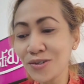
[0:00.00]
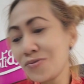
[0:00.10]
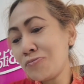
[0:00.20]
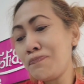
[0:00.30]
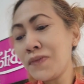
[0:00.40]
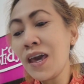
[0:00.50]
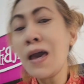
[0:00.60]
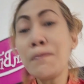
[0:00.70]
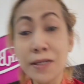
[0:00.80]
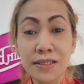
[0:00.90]
So,
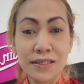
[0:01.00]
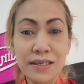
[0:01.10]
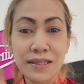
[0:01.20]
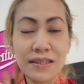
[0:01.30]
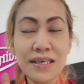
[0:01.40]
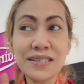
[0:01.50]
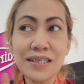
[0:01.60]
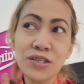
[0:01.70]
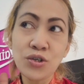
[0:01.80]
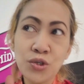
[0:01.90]
but this
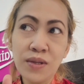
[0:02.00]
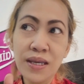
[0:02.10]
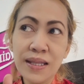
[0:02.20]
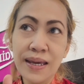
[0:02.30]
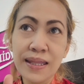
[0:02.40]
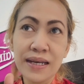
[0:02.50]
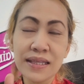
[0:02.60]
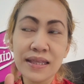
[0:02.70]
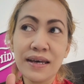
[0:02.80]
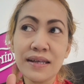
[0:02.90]
is usually like
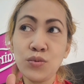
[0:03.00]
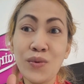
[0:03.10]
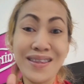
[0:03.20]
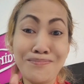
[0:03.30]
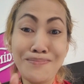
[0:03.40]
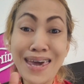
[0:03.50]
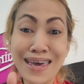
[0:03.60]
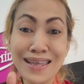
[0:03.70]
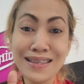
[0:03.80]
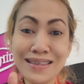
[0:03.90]
that when a
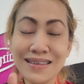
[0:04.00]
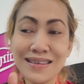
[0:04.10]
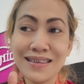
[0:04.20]
man